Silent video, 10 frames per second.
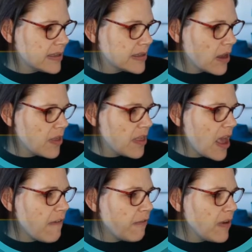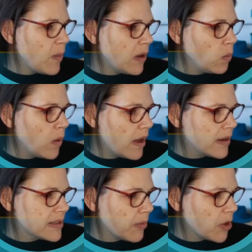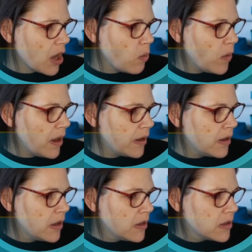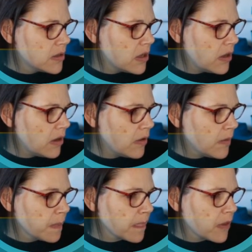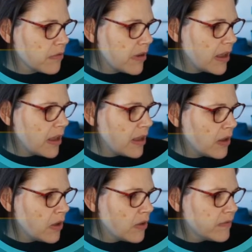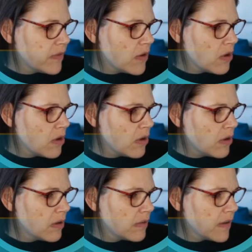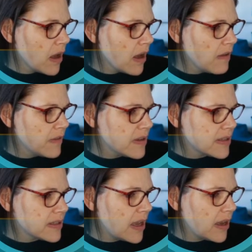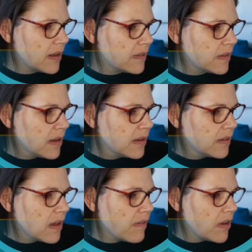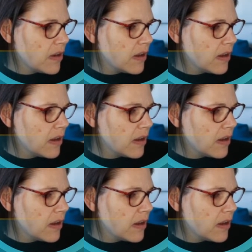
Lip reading: So every one works. So I'm going to go 1, 2, 3, 4, 5, 6, 7,